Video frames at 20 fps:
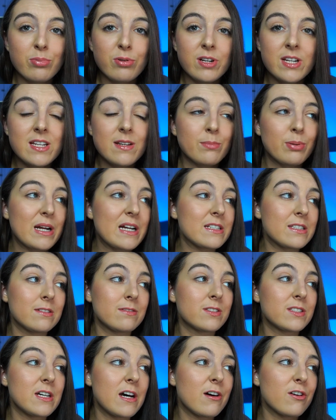Pretty impressive
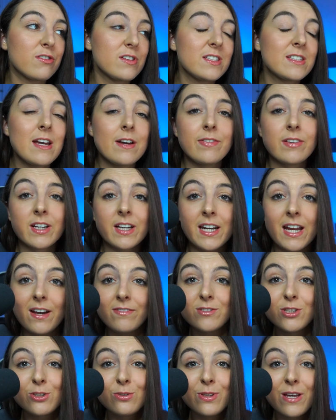stuff. He's definitely going to
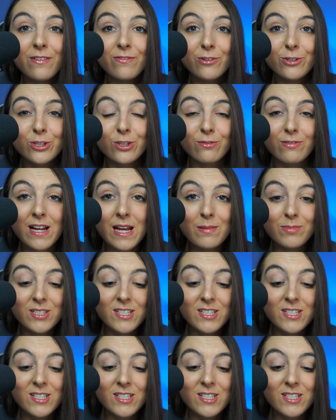have to do that versus the Rams.